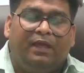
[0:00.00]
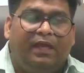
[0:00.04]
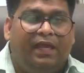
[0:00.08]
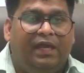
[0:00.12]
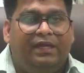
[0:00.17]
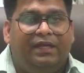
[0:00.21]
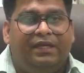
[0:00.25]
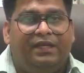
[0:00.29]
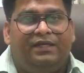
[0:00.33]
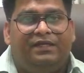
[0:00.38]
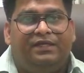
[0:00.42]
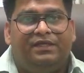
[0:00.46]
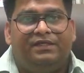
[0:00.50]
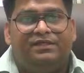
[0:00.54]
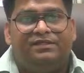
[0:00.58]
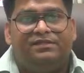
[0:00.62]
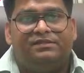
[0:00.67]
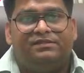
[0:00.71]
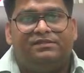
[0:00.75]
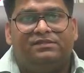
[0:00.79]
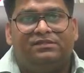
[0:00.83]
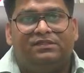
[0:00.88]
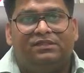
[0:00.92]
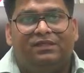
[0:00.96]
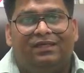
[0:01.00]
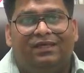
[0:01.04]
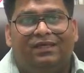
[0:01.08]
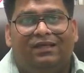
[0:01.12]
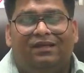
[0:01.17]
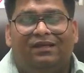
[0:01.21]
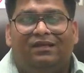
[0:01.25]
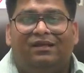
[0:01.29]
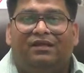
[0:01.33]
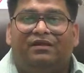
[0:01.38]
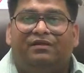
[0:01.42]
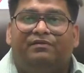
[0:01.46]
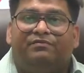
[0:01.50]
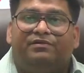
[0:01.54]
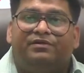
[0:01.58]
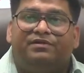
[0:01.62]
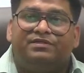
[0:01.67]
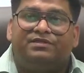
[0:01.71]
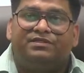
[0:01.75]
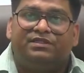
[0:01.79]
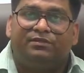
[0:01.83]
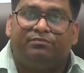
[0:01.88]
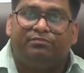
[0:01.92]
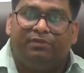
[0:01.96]
and it is
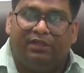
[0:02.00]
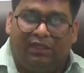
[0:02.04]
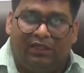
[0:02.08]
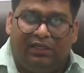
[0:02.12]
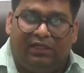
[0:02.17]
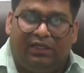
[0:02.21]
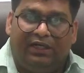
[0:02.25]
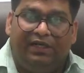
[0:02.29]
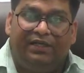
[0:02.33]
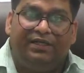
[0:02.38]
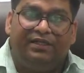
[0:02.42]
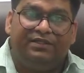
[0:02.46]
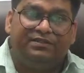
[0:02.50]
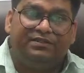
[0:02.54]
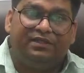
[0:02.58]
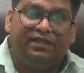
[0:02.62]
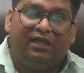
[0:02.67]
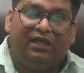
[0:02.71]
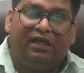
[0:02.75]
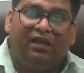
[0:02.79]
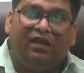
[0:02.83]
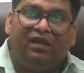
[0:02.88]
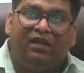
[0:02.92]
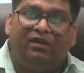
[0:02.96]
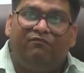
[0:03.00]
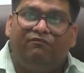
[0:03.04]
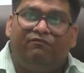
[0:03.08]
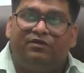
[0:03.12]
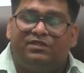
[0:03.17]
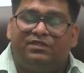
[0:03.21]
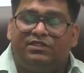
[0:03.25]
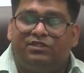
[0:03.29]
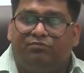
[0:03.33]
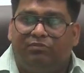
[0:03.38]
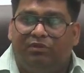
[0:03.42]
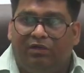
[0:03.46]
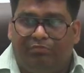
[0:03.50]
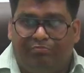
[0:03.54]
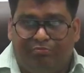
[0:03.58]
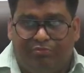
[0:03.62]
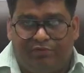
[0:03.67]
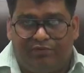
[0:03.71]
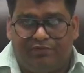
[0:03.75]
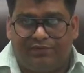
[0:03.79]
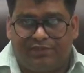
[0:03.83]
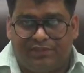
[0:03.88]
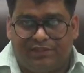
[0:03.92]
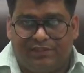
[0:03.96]
irreversible. It is an irreversible
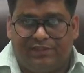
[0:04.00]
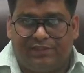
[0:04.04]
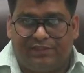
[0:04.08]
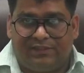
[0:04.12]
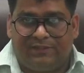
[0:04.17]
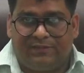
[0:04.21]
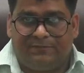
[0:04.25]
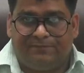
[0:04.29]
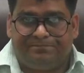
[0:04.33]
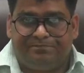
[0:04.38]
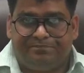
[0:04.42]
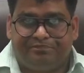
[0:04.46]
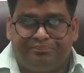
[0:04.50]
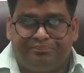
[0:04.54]
process.